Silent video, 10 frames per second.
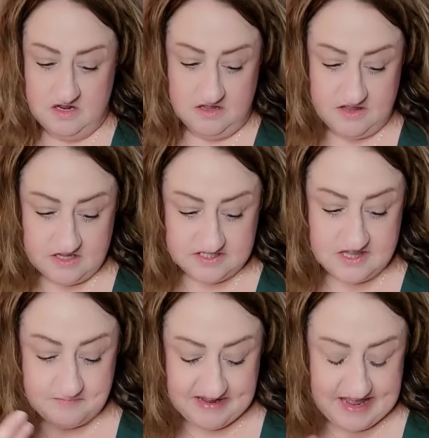
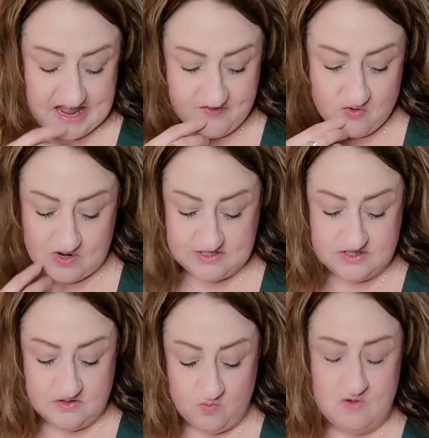the behavior was
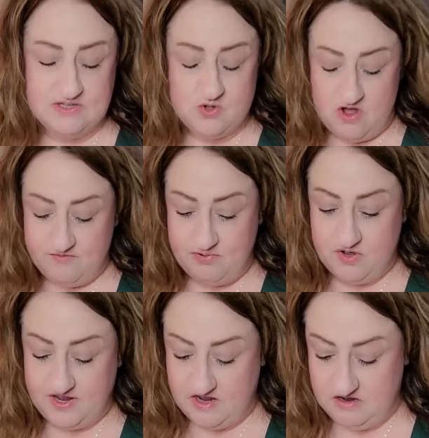what was
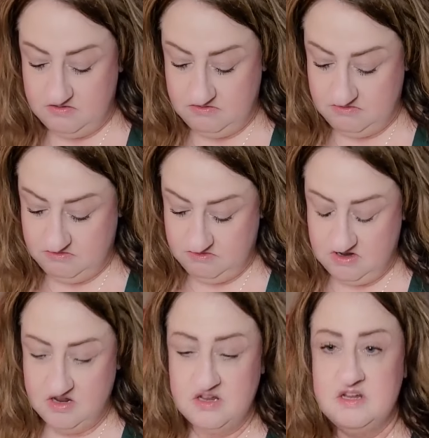off-putting.
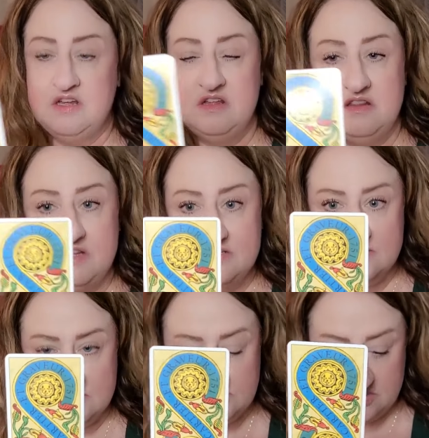This
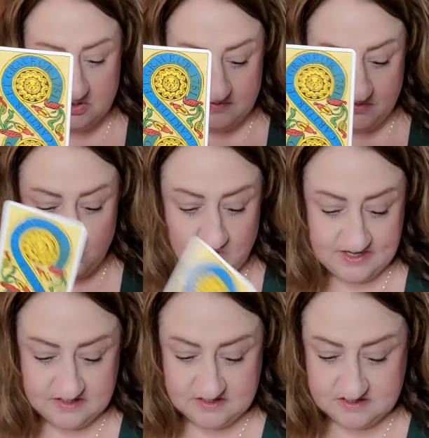is the Two of
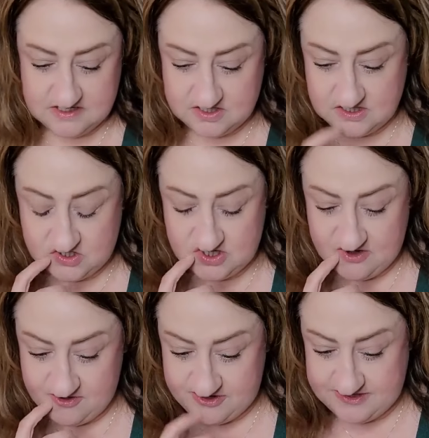Coins.
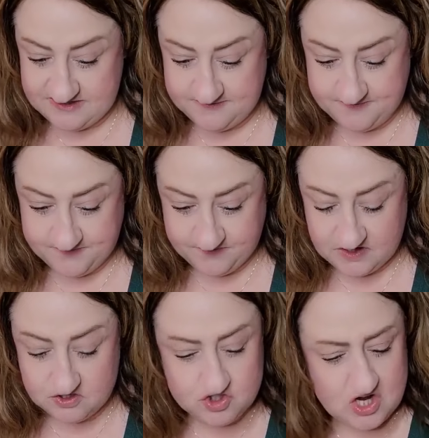Decisions.
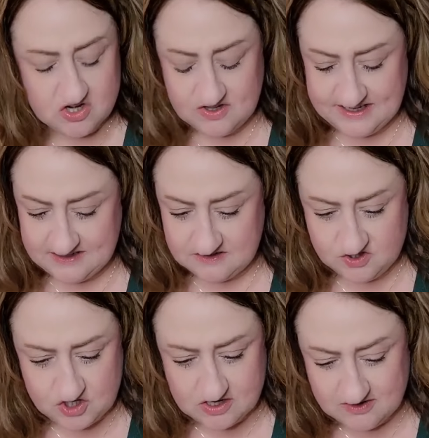You're
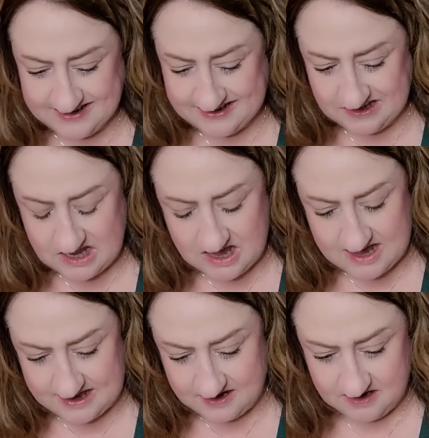juggling a
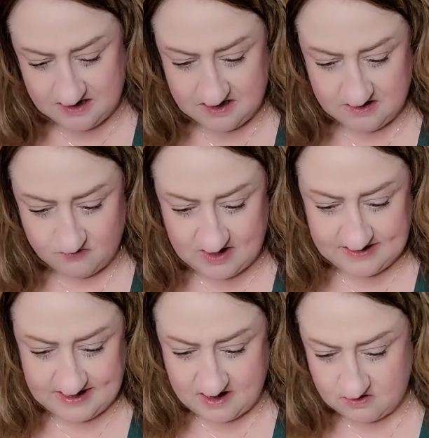lot
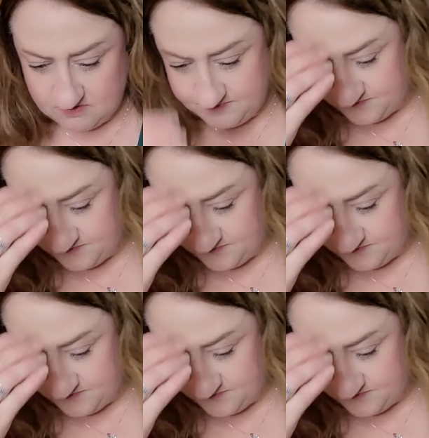right now.